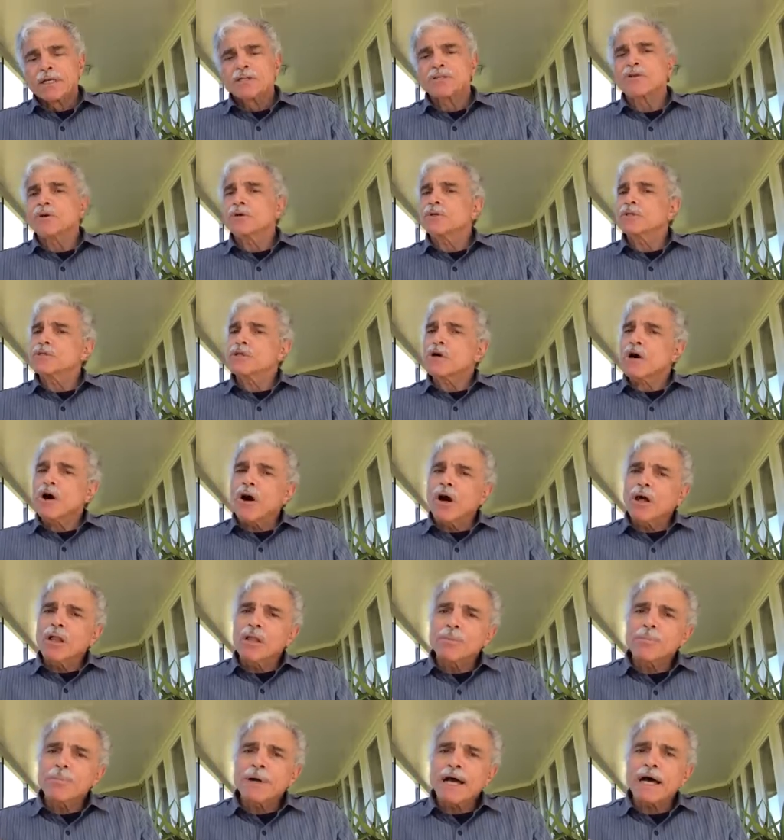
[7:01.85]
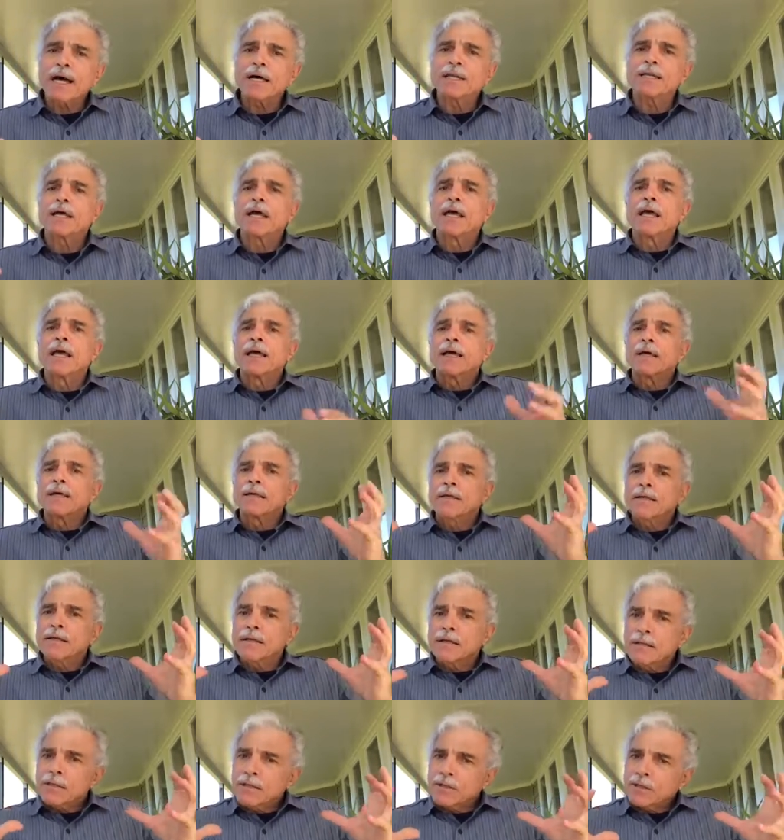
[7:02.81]
So it's all about
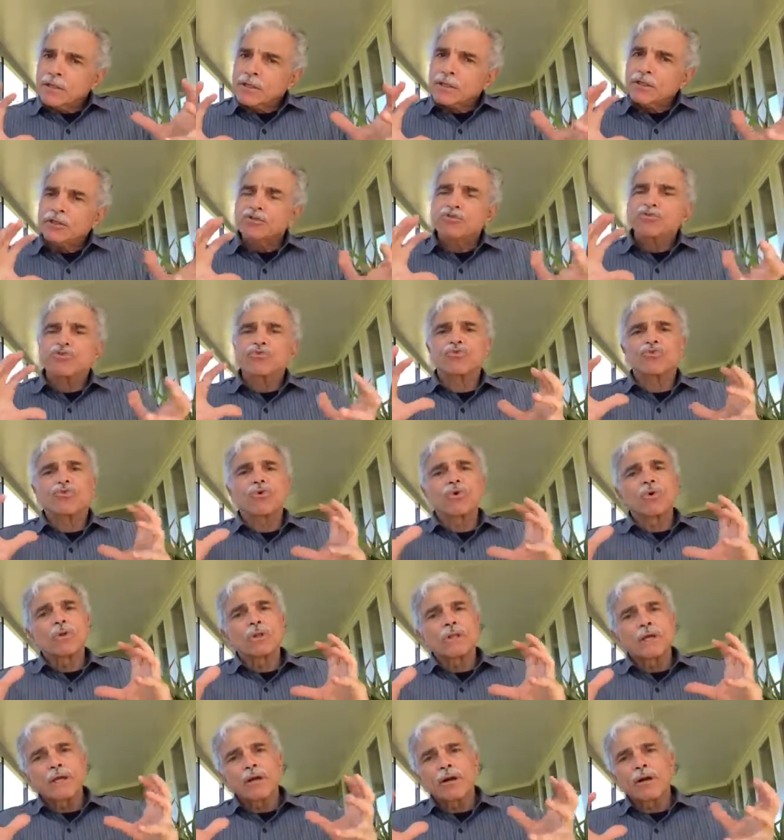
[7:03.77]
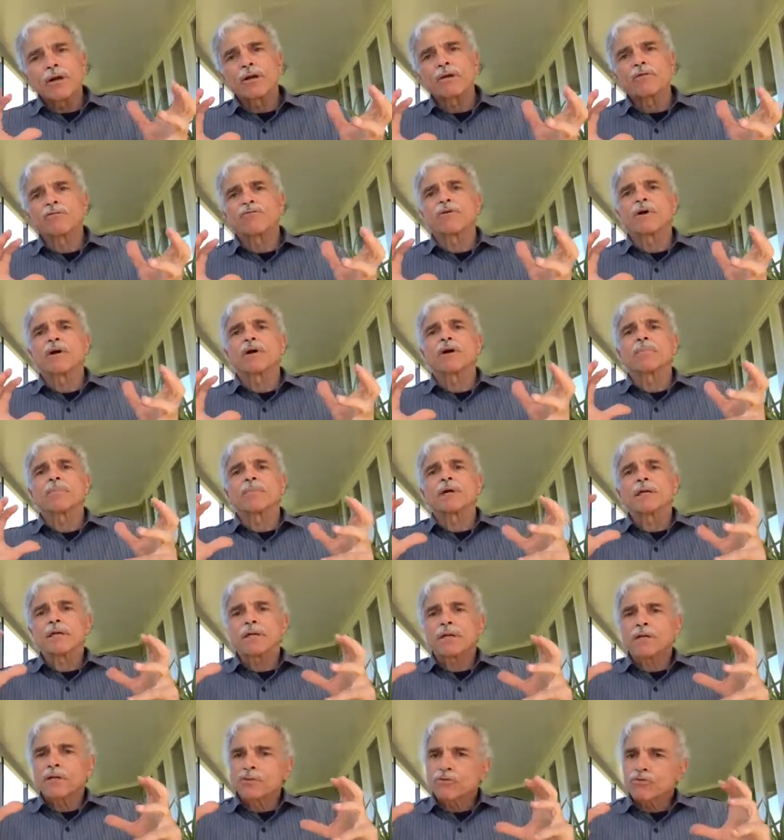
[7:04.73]
controlling our
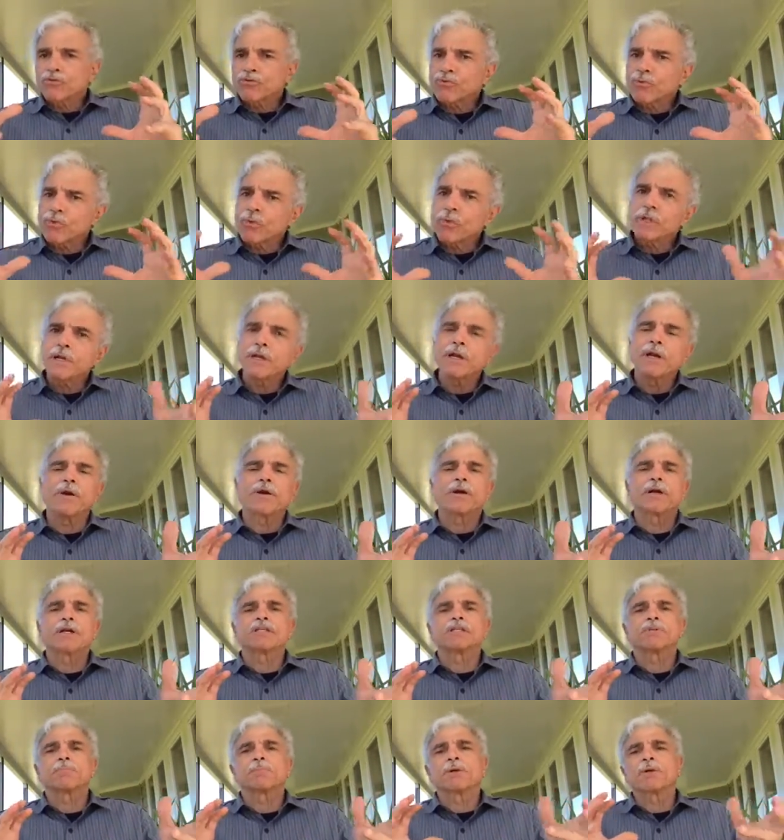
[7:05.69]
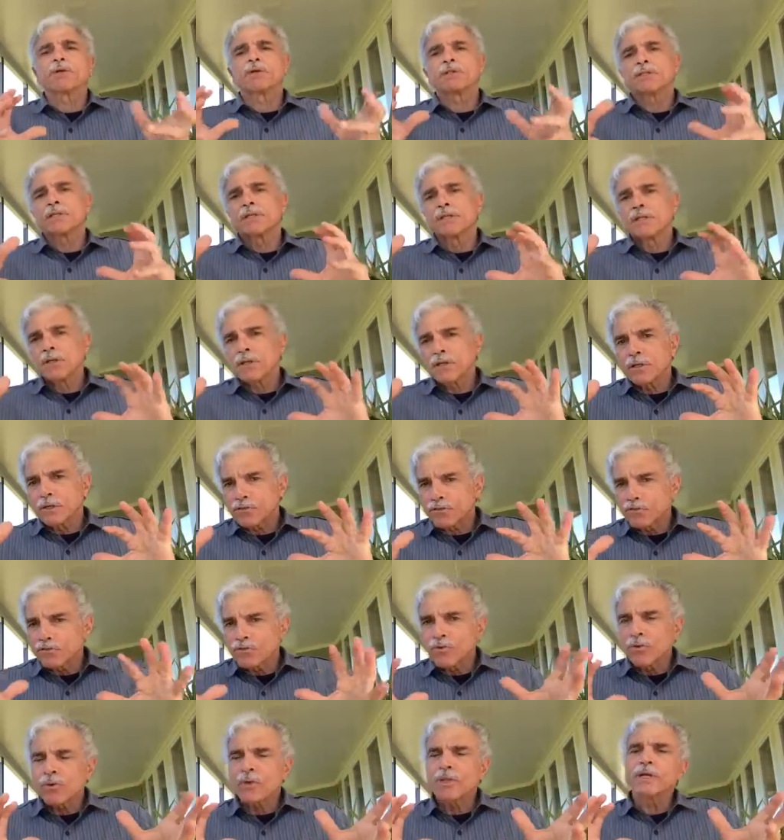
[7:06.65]
environment, controlling our experience, and
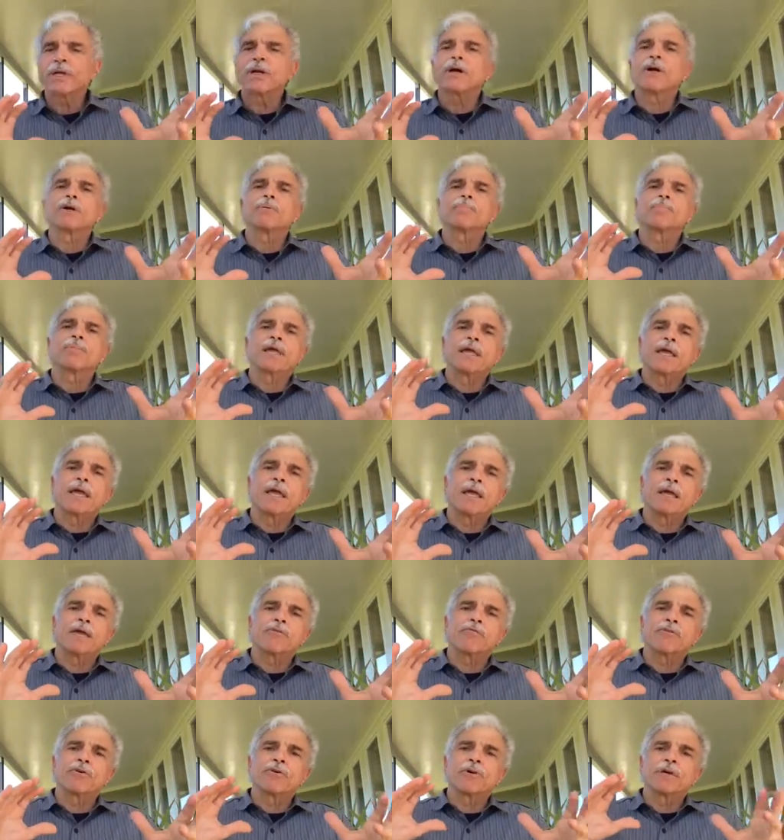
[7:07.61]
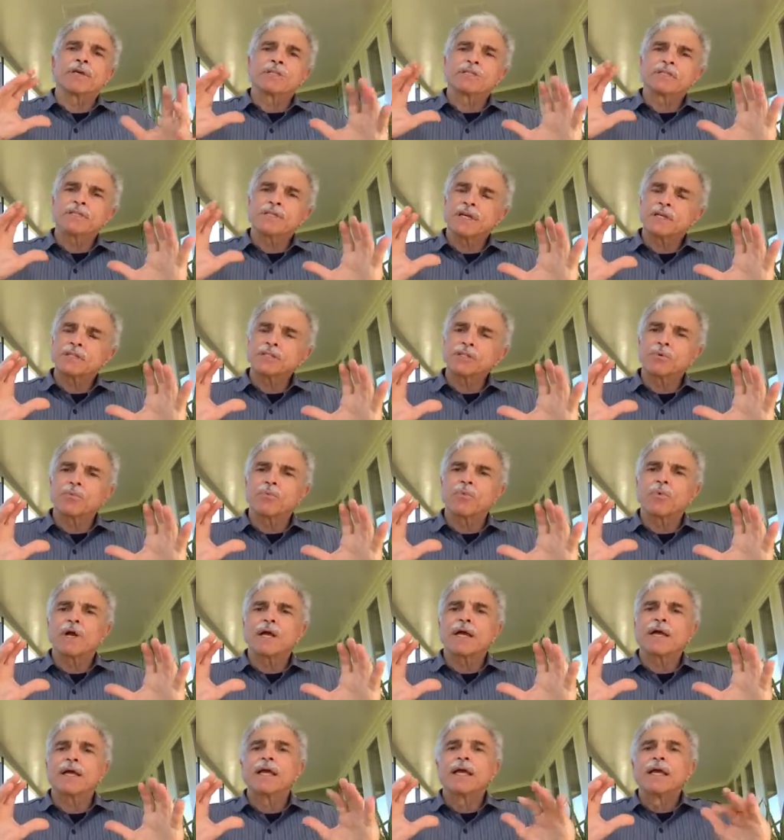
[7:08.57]
controlling our behavior in such a
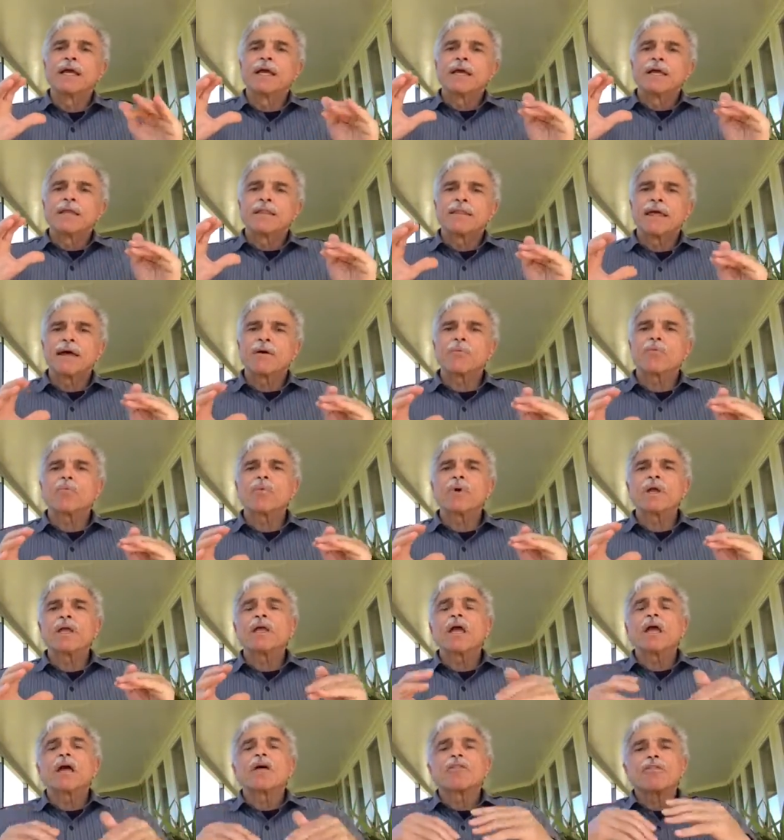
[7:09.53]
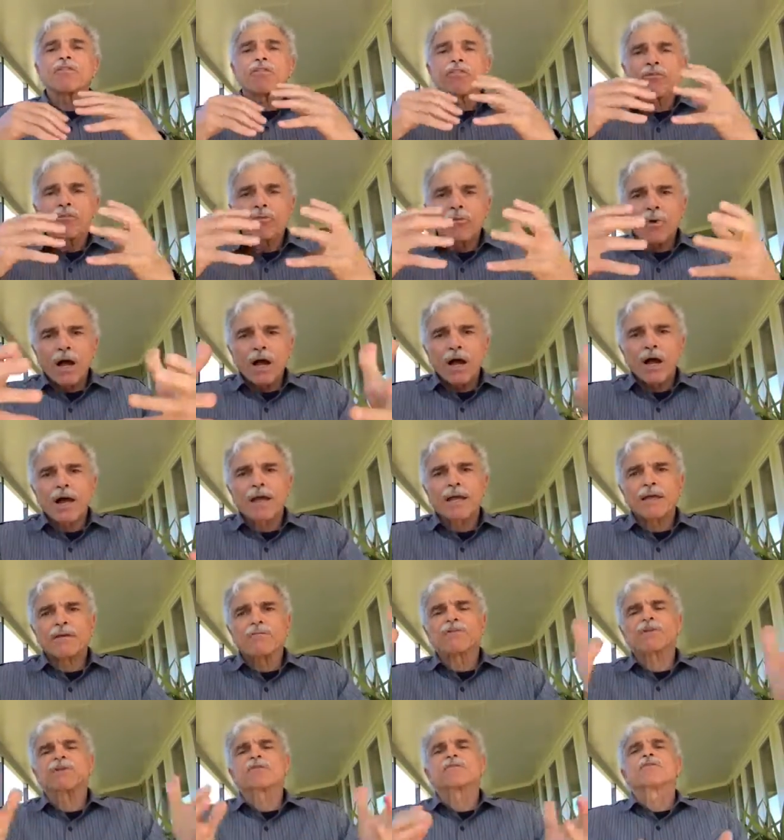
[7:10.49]
way that we
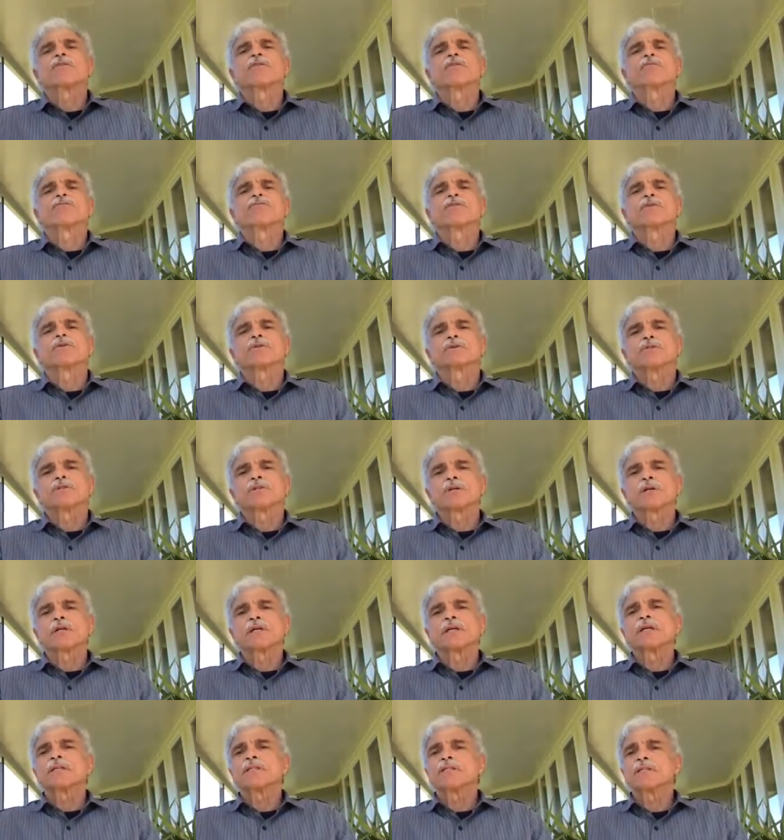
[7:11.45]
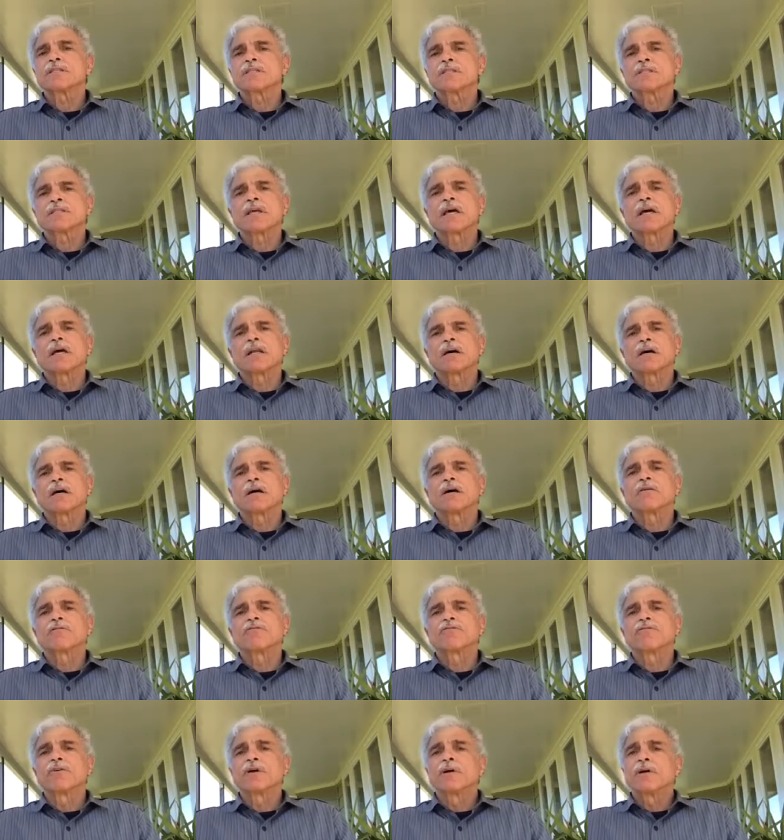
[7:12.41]
thrive into the future instead
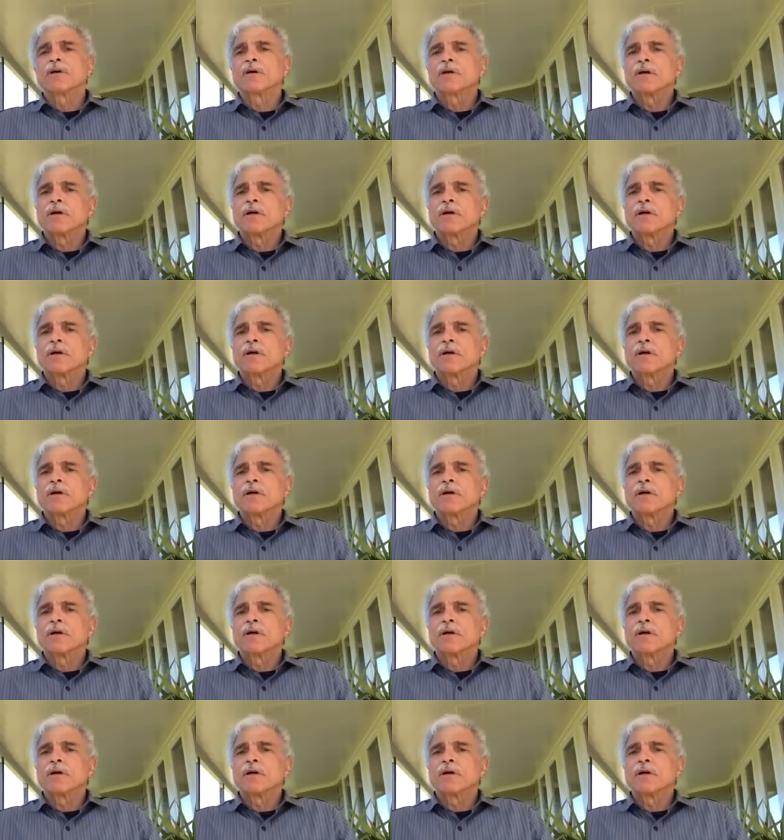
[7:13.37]
of